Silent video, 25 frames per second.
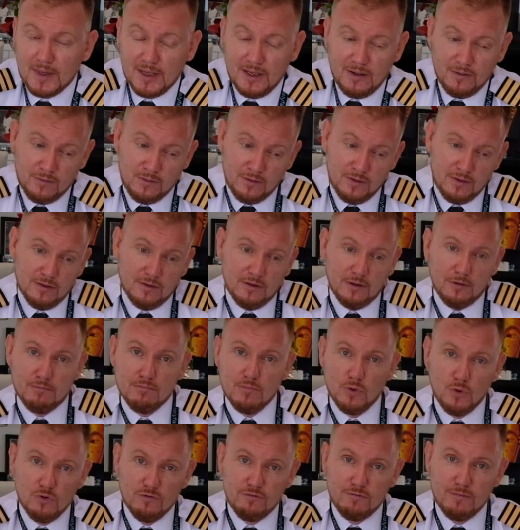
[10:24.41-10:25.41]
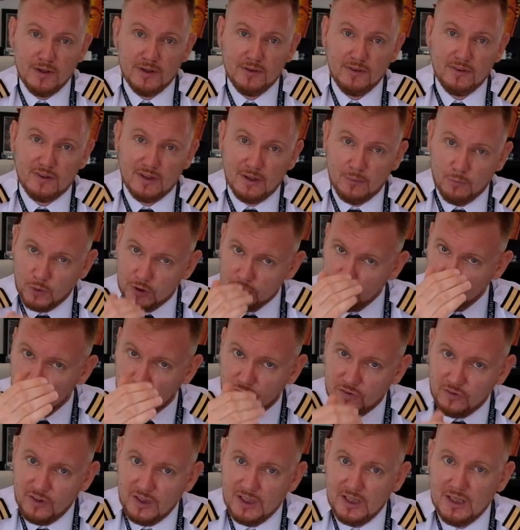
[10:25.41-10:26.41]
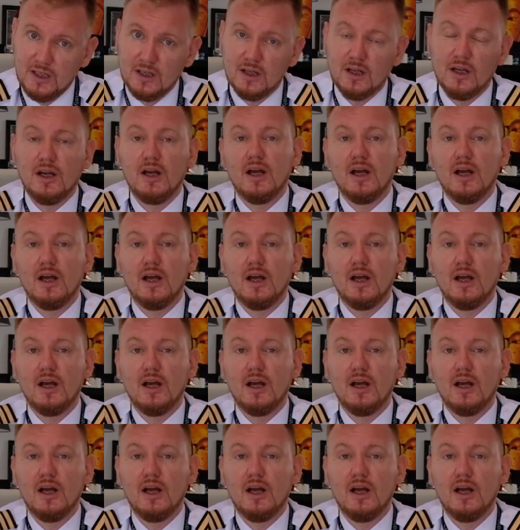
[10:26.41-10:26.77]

in the movement and what you see